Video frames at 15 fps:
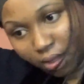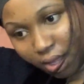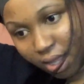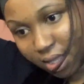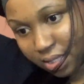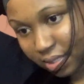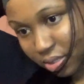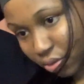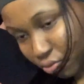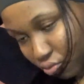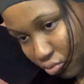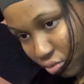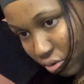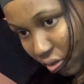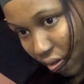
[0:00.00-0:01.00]
it's the
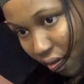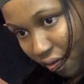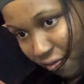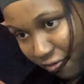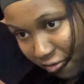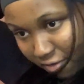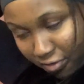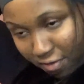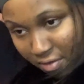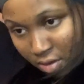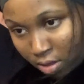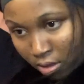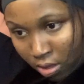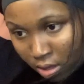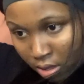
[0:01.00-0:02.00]
root of
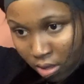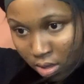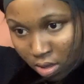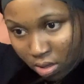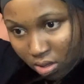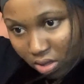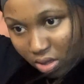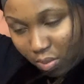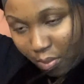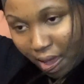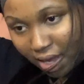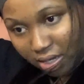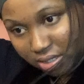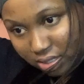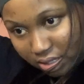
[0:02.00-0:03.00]

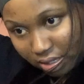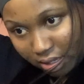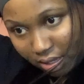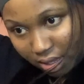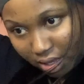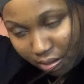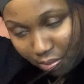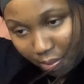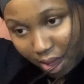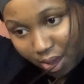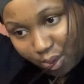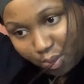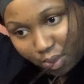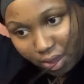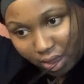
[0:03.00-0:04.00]
humanity, in my
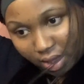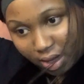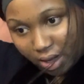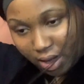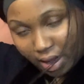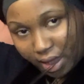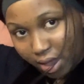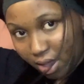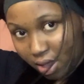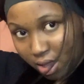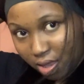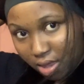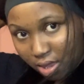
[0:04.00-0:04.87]
opinion. Like,